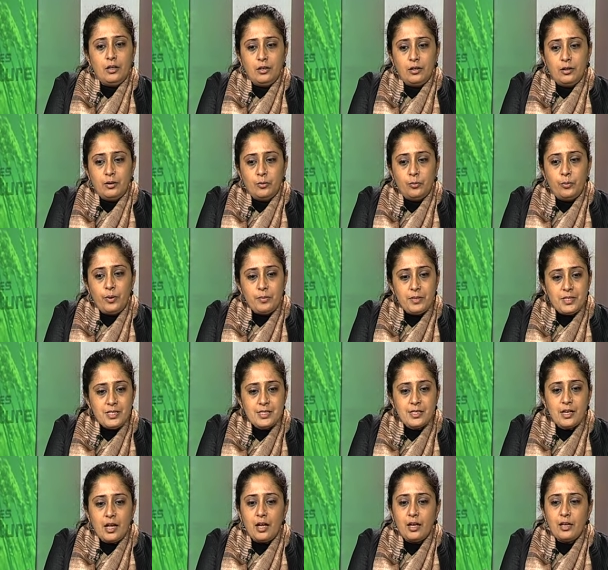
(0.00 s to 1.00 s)
uh,
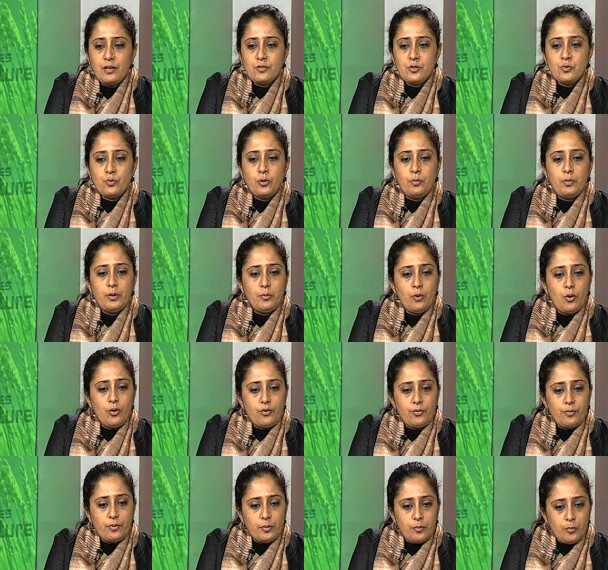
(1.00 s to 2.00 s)
women's lives would be
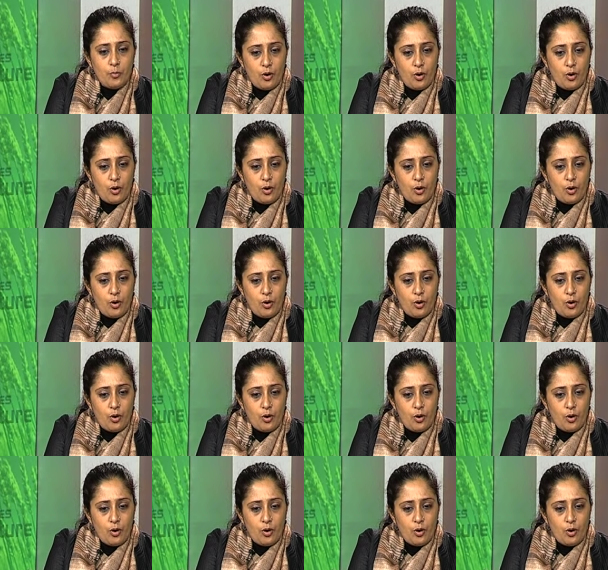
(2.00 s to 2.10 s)
more